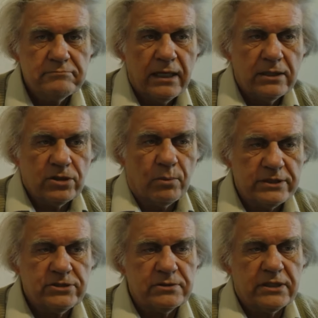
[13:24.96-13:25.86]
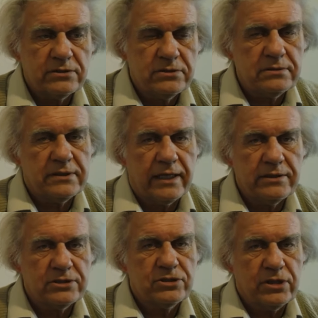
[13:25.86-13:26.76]
So once you can do that,
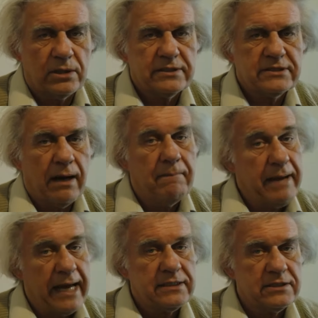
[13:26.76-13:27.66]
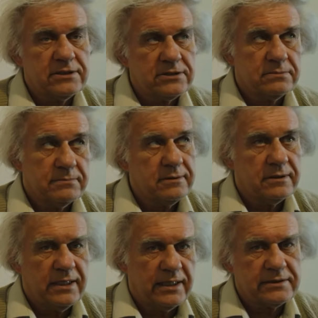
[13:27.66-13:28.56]
you can show us how magnetism
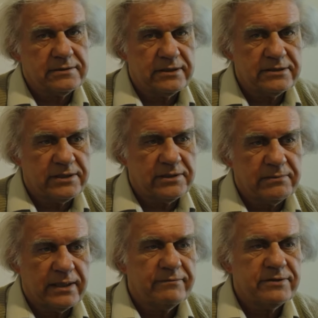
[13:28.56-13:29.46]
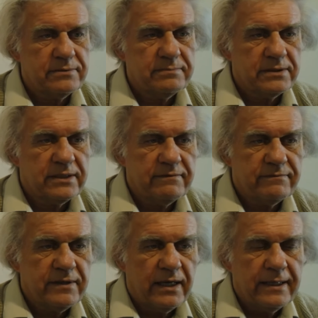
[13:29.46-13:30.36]
or electricity or whatever you believe
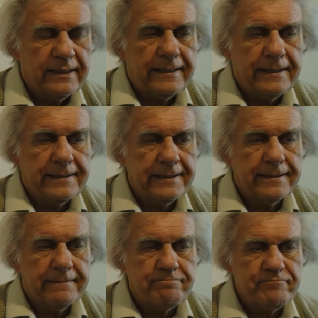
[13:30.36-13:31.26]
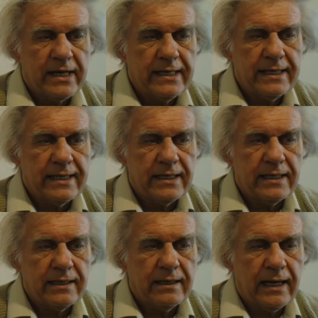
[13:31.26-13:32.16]
uh, in
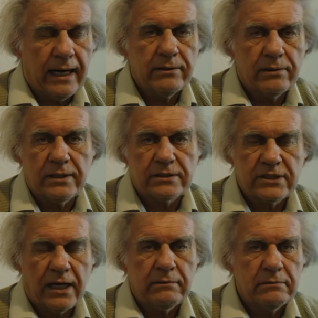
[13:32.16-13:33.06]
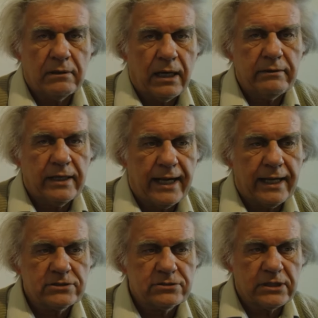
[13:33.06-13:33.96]
uh, how it works, how, how it
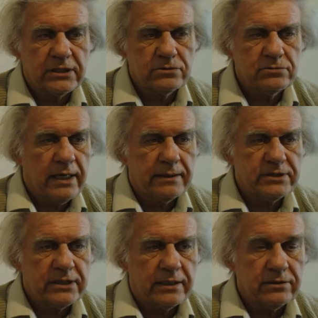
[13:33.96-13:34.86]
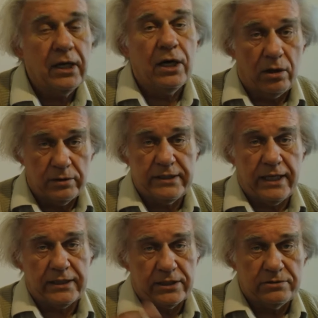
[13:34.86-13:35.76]
acts to get two atoms together. Only
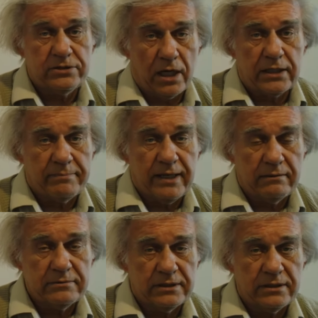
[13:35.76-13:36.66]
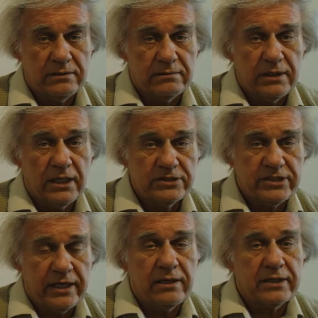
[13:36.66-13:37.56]
then can you talk about, you know,
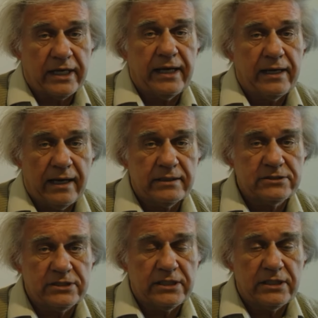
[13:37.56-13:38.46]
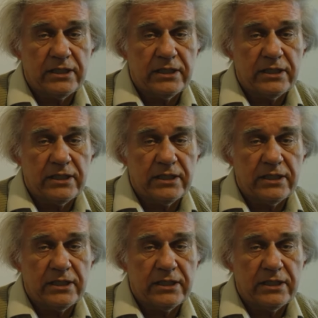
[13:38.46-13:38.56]
saying, okay, how does the